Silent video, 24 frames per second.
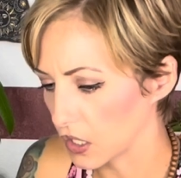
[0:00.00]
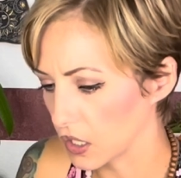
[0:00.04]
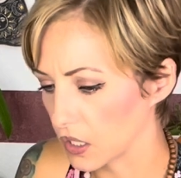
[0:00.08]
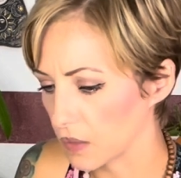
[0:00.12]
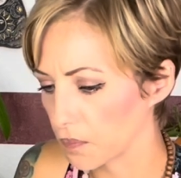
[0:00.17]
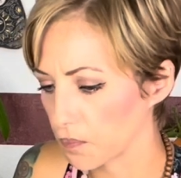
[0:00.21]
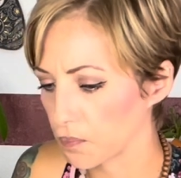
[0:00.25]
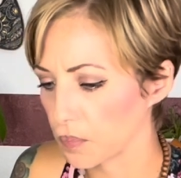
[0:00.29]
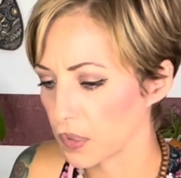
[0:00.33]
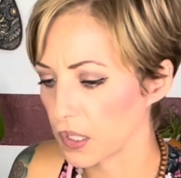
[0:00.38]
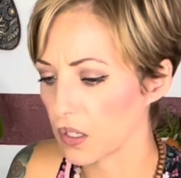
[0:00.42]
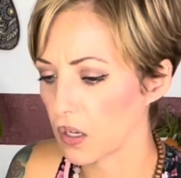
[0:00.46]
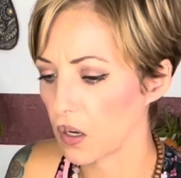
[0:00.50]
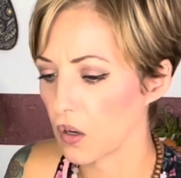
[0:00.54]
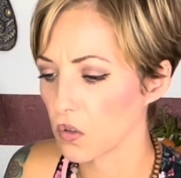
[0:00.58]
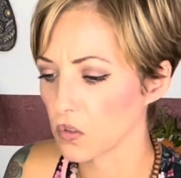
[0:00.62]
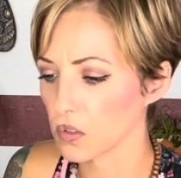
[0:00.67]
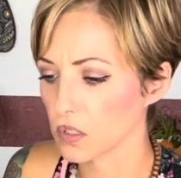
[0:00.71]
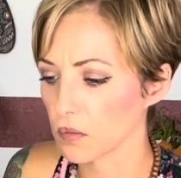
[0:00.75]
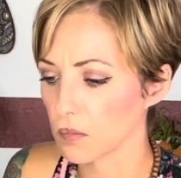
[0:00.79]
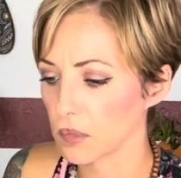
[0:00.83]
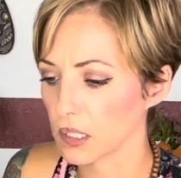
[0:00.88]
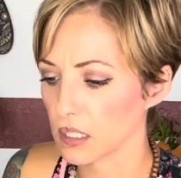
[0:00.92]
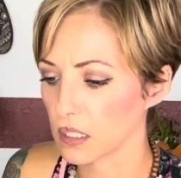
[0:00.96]
But
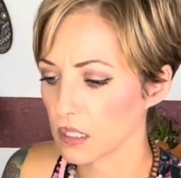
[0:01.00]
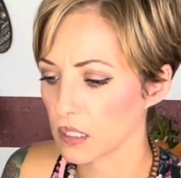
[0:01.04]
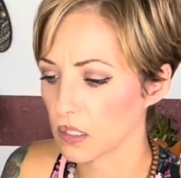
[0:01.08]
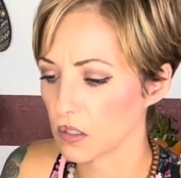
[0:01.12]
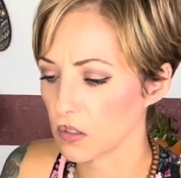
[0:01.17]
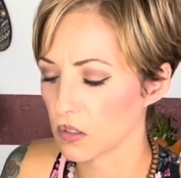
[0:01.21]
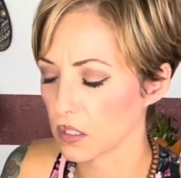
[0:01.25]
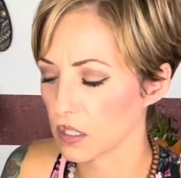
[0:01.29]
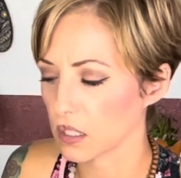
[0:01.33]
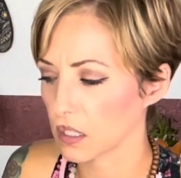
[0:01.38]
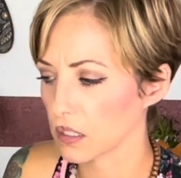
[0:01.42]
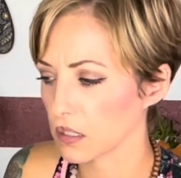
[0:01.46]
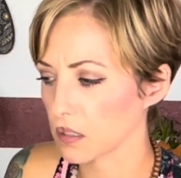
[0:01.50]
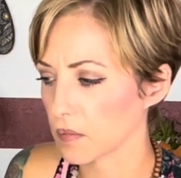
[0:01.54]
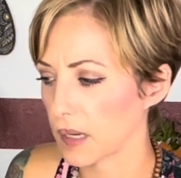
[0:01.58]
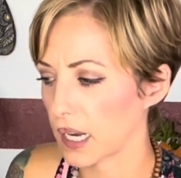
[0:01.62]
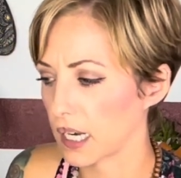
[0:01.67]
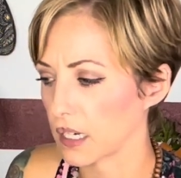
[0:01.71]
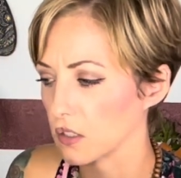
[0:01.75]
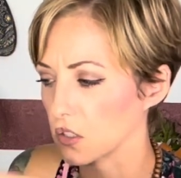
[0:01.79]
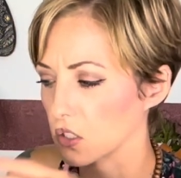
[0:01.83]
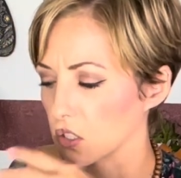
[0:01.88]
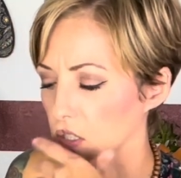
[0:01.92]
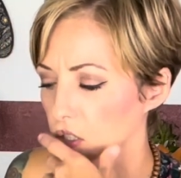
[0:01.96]
ultimately, the only thing that
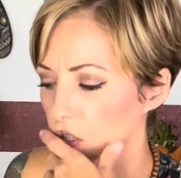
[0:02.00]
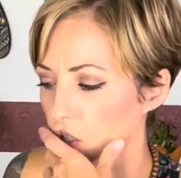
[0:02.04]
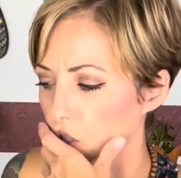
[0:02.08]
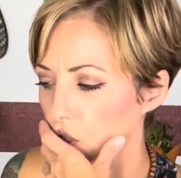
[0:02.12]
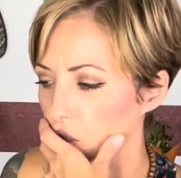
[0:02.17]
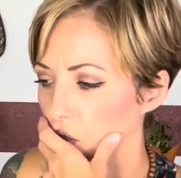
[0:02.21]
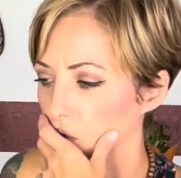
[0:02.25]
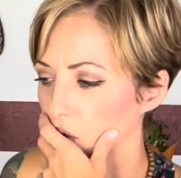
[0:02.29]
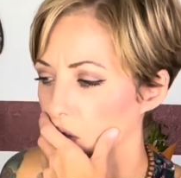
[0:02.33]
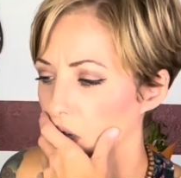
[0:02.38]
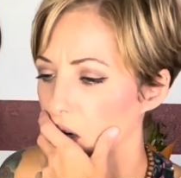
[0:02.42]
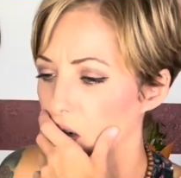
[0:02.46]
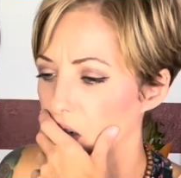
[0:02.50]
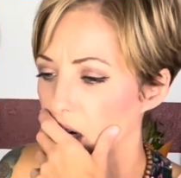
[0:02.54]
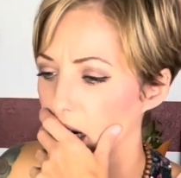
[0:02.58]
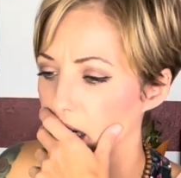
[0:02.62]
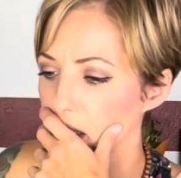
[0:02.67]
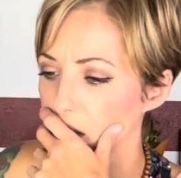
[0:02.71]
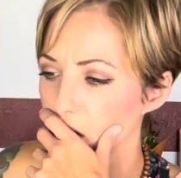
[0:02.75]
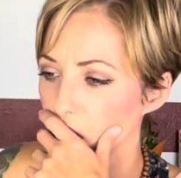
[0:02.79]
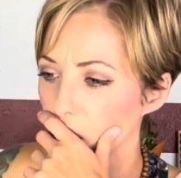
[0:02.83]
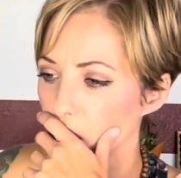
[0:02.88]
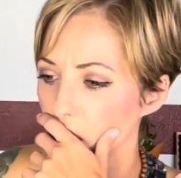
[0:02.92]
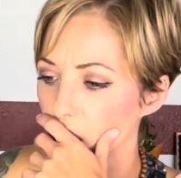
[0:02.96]
matters is truth. Okay,
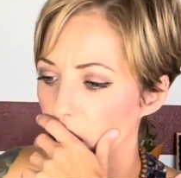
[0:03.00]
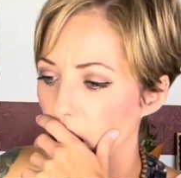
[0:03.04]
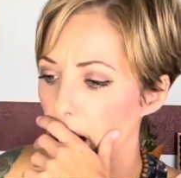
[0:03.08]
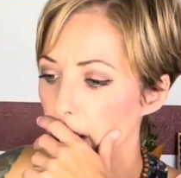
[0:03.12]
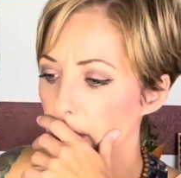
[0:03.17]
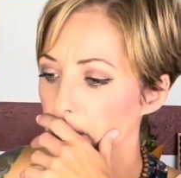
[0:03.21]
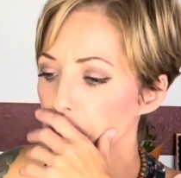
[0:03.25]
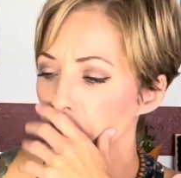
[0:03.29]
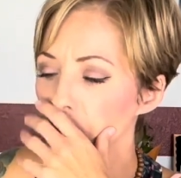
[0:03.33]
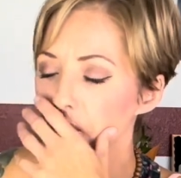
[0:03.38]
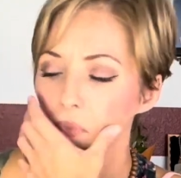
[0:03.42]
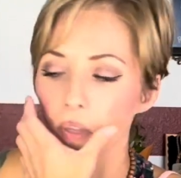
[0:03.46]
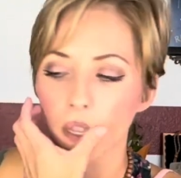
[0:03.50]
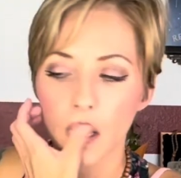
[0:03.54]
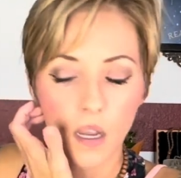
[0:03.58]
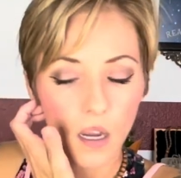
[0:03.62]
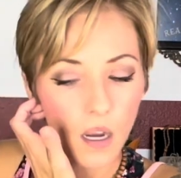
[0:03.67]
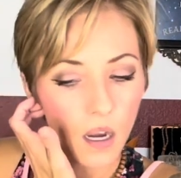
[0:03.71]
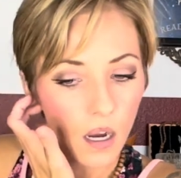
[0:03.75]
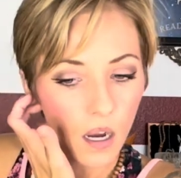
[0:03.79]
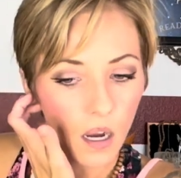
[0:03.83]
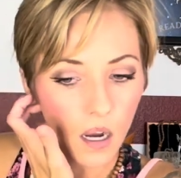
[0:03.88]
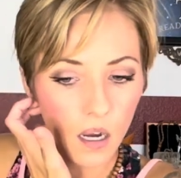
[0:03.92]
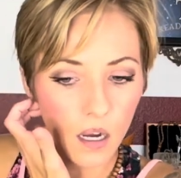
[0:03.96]
so,
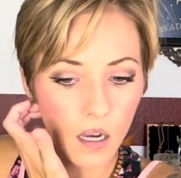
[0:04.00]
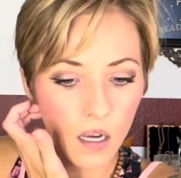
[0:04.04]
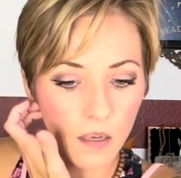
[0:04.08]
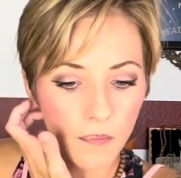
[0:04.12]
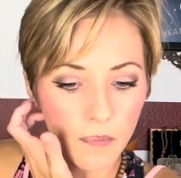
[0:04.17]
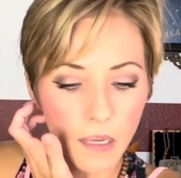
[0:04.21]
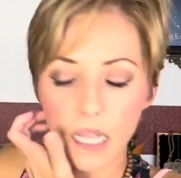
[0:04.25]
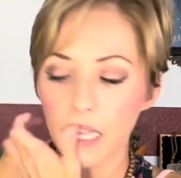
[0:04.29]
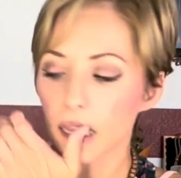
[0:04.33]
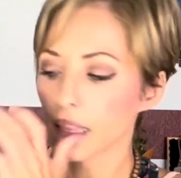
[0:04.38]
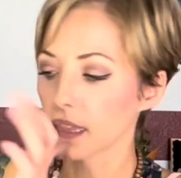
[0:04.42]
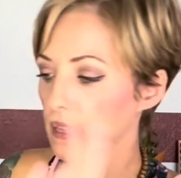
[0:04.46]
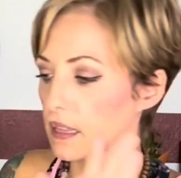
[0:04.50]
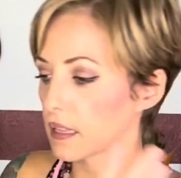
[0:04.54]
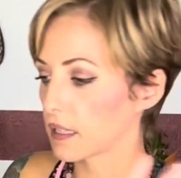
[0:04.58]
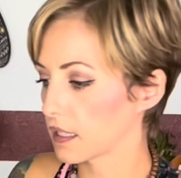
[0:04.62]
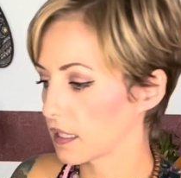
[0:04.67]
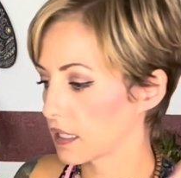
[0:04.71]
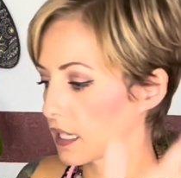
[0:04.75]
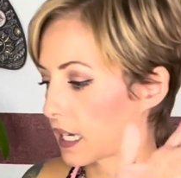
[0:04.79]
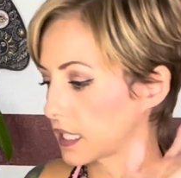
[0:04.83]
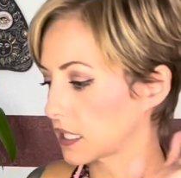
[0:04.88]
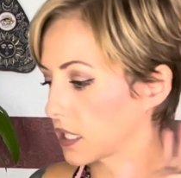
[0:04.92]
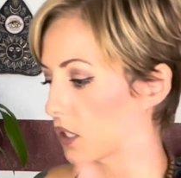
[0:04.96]
I
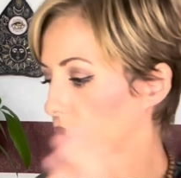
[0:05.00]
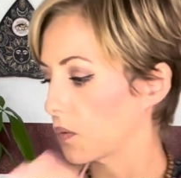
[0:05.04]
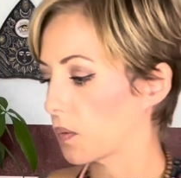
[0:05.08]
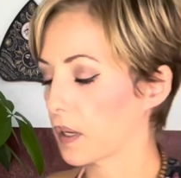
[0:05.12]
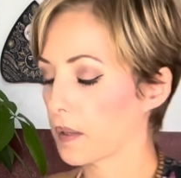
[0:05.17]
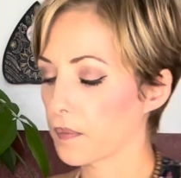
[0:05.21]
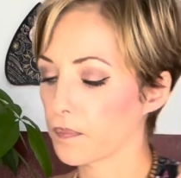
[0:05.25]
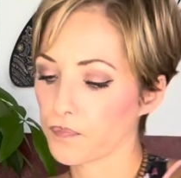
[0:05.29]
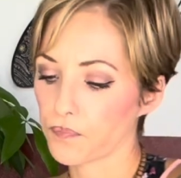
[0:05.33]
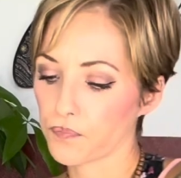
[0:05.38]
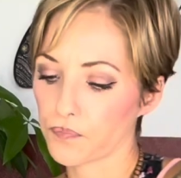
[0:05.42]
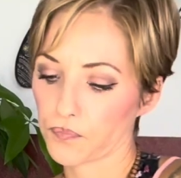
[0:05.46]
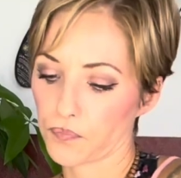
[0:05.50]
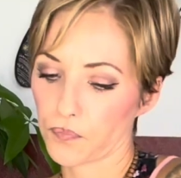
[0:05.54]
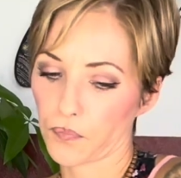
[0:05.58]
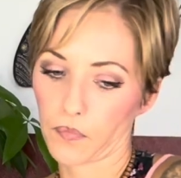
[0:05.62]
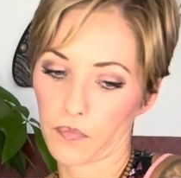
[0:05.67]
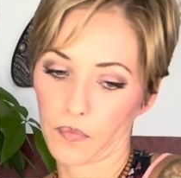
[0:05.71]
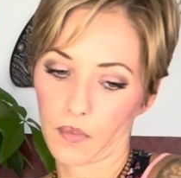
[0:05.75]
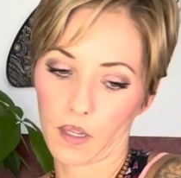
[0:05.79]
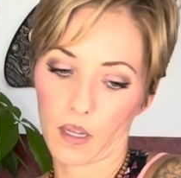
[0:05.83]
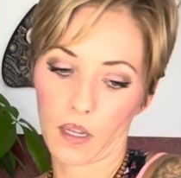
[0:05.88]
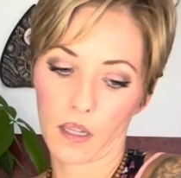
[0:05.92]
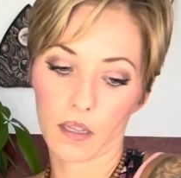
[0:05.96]
tell you what.
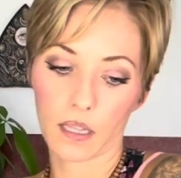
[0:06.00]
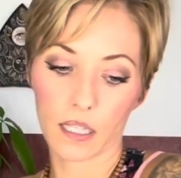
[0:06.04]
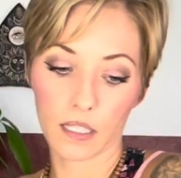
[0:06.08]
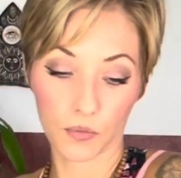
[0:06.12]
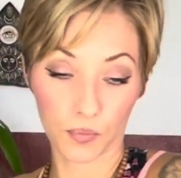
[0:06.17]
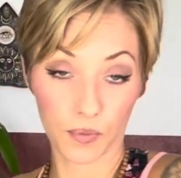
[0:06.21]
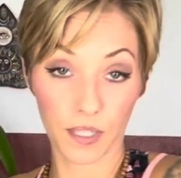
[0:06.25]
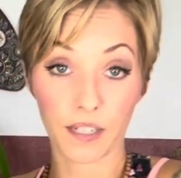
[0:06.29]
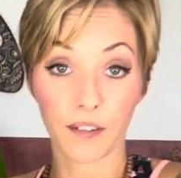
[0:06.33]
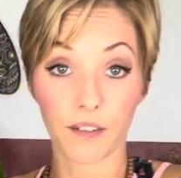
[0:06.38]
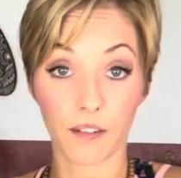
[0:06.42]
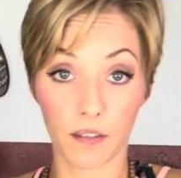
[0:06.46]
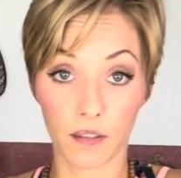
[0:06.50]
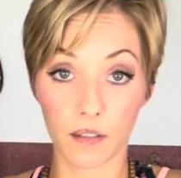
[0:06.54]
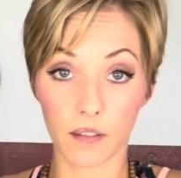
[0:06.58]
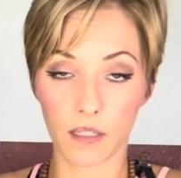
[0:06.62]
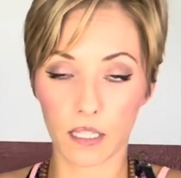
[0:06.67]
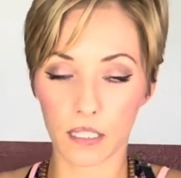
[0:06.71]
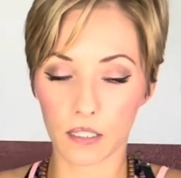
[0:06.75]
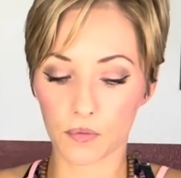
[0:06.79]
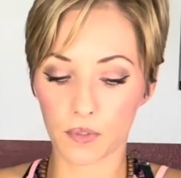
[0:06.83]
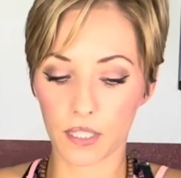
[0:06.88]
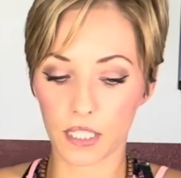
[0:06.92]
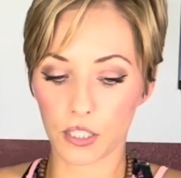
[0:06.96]
Let's
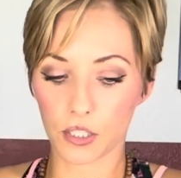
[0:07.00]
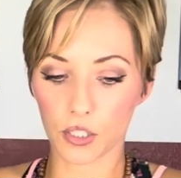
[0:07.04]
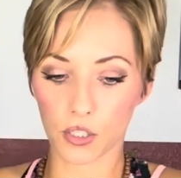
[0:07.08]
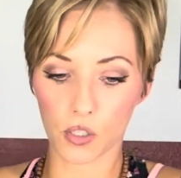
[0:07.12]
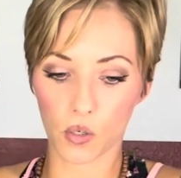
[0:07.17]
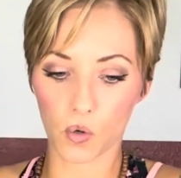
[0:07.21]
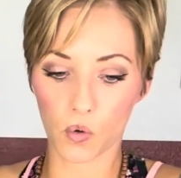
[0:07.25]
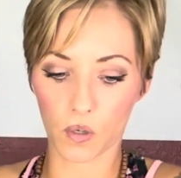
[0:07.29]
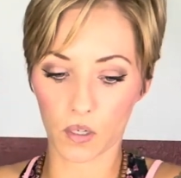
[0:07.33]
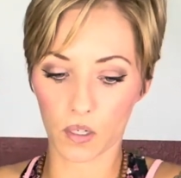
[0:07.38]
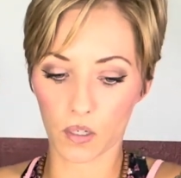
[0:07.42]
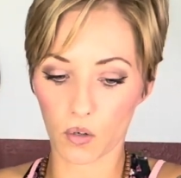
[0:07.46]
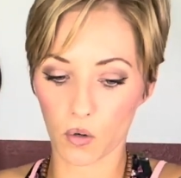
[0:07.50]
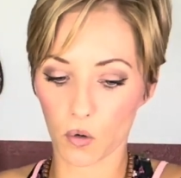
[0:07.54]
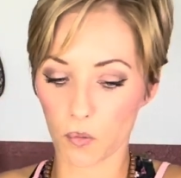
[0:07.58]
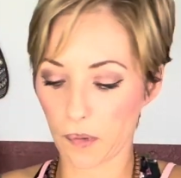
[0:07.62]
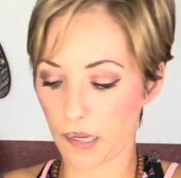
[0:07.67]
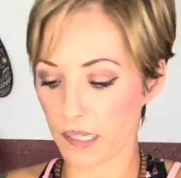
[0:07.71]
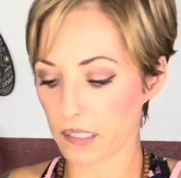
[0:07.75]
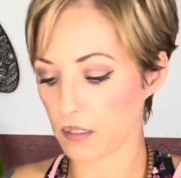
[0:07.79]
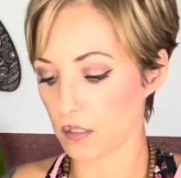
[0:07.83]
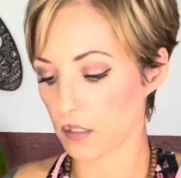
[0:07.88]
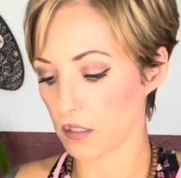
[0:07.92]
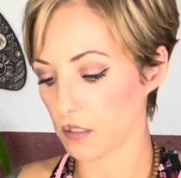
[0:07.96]
read your oracle
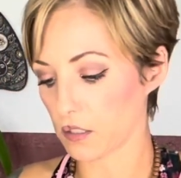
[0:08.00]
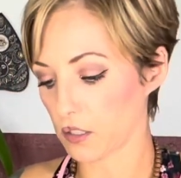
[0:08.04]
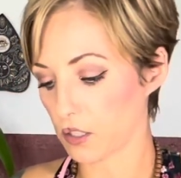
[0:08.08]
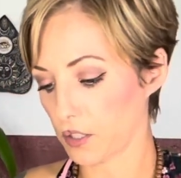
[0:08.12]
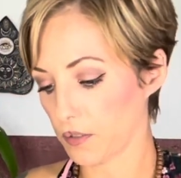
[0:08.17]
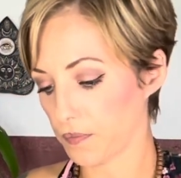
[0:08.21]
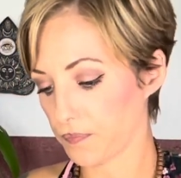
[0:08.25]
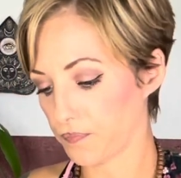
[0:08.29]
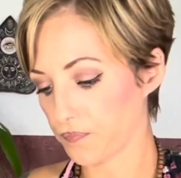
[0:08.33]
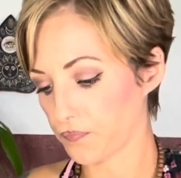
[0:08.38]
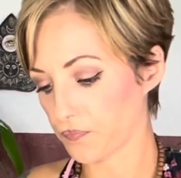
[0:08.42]
message.